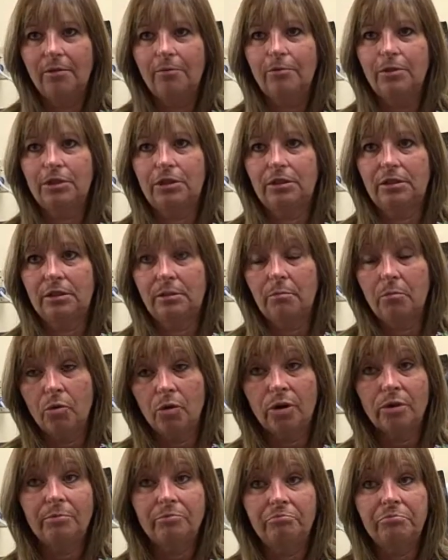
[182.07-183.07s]
which is a
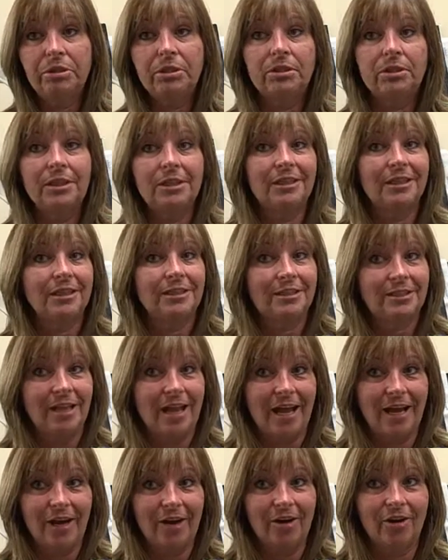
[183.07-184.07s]
Morton building that's
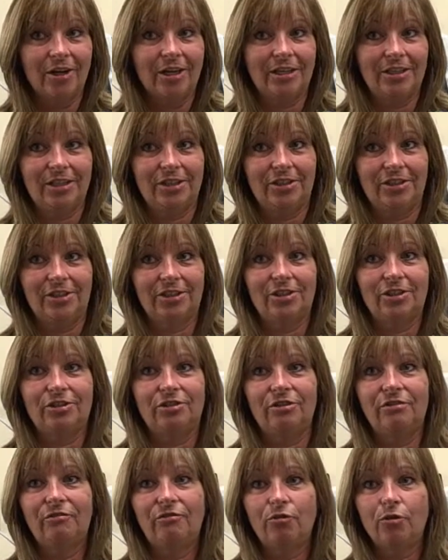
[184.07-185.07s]
not air conditioned.
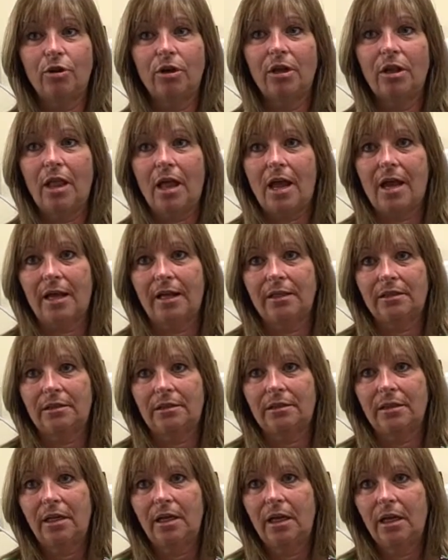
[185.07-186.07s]
You're in 4
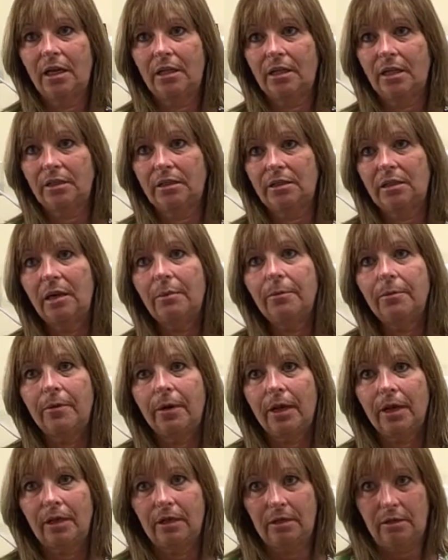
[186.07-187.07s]
lines. They
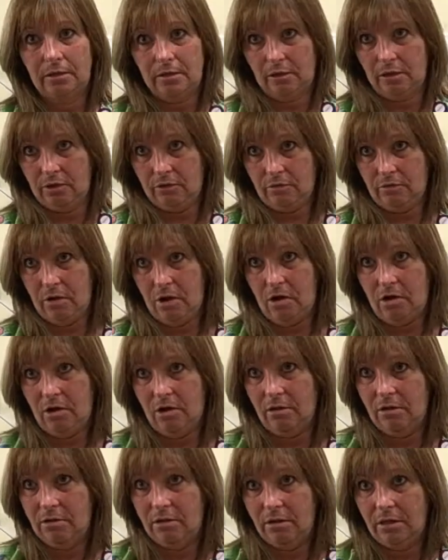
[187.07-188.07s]
separate you
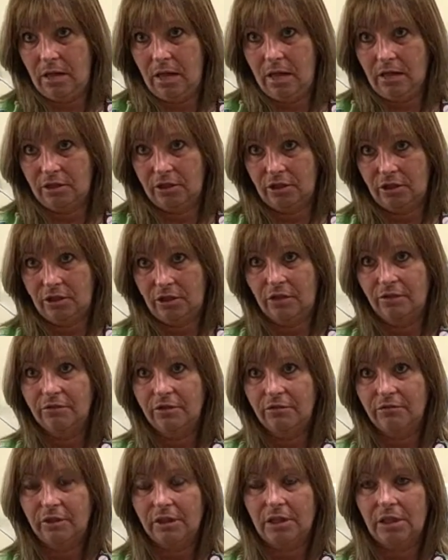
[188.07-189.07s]
all and just shove
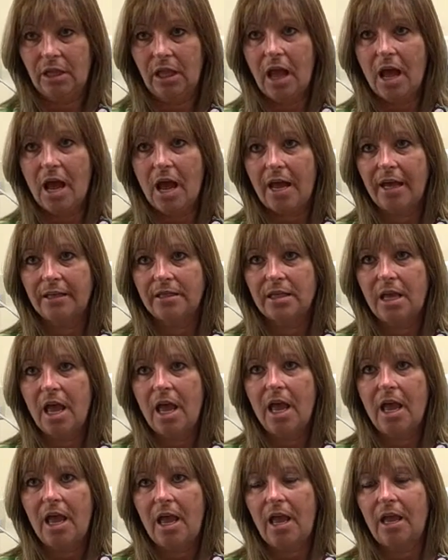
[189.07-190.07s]
you into lines,
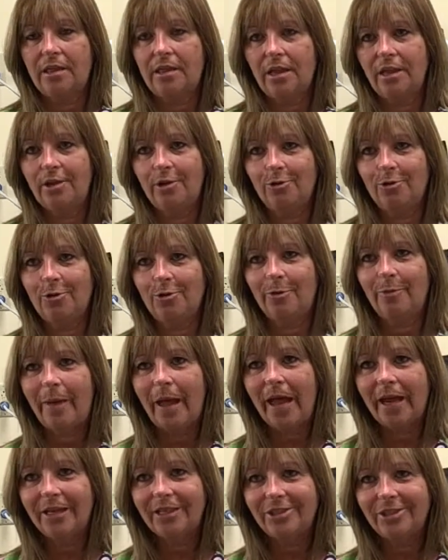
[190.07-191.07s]
and then you go to
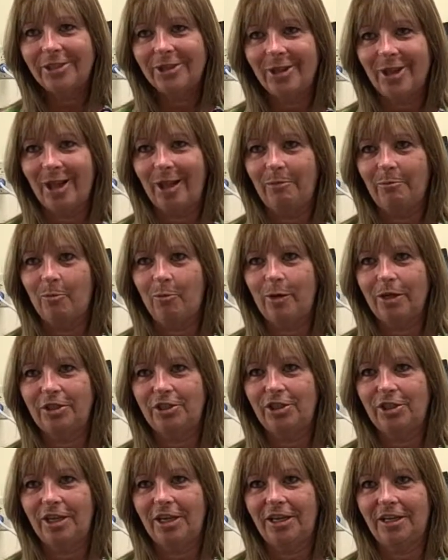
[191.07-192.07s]
baggage claim,
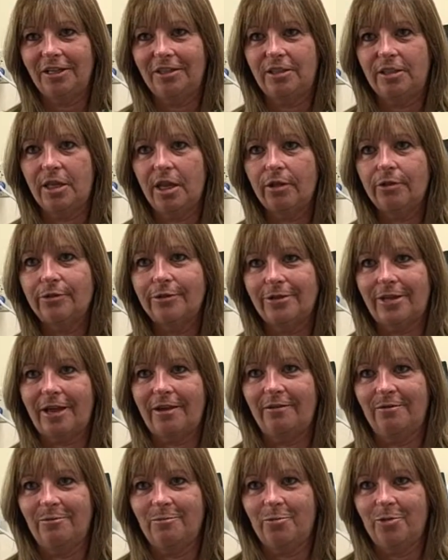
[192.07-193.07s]
which is the other
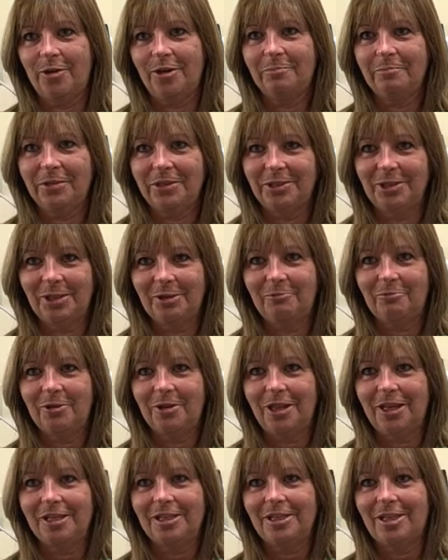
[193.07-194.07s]
side of the Morton building,
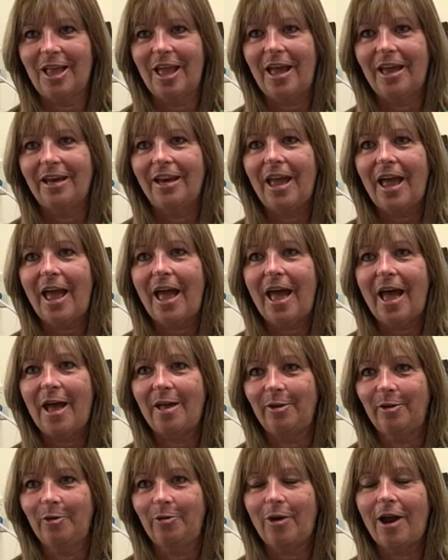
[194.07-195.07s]
where they slide
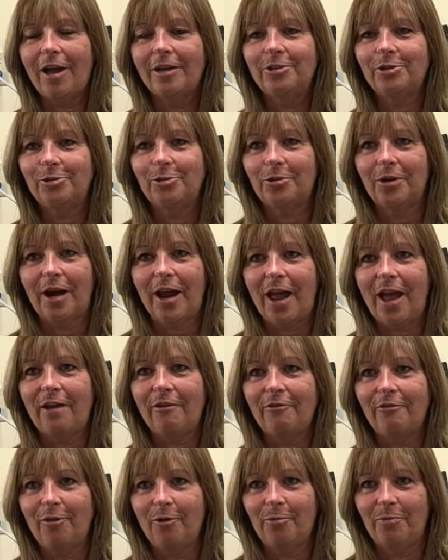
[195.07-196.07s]
a garage door
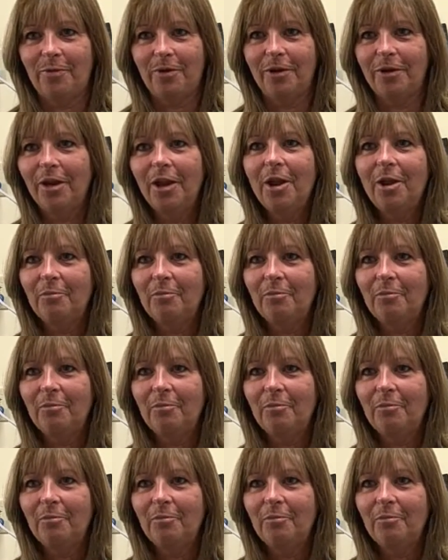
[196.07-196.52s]
half open,